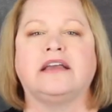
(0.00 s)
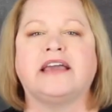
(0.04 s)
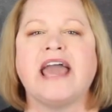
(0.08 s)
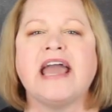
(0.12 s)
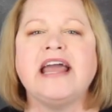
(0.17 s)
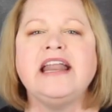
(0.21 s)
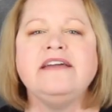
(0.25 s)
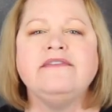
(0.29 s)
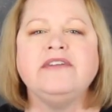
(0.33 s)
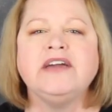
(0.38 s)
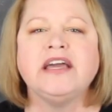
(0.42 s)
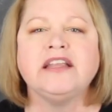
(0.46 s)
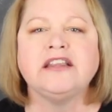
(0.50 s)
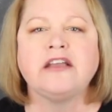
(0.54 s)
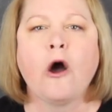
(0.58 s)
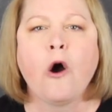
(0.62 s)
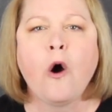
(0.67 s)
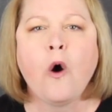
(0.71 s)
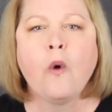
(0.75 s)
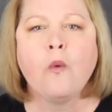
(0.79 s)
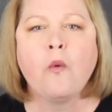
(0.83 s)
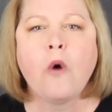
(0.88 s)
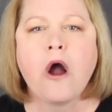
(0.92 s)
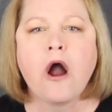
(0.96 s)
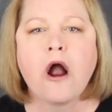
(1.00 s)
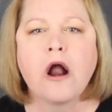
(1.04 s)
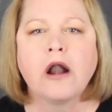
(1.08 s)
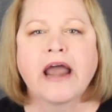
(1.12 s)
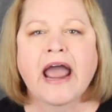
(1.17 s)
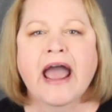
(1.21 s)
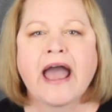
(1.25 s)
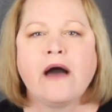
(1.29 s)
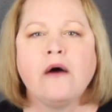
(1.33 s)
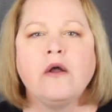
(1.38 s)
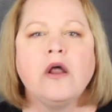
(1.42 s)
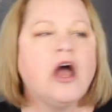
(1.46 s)
Can't even get the whole word
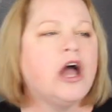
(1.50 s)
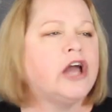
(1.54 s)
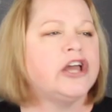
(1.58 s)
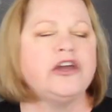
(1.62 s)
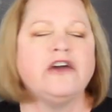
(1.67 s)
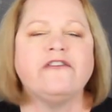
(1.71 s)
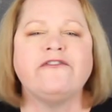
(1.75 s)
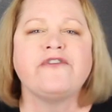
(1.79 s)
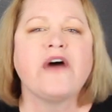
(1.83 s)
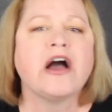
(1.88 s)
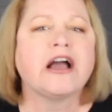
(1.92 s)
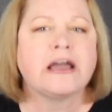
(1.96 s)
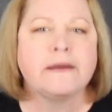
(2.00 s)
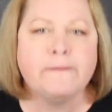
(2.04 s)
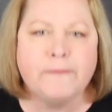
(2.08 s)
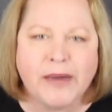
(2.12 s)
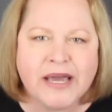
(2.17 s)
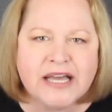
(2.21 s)
out. You're fucking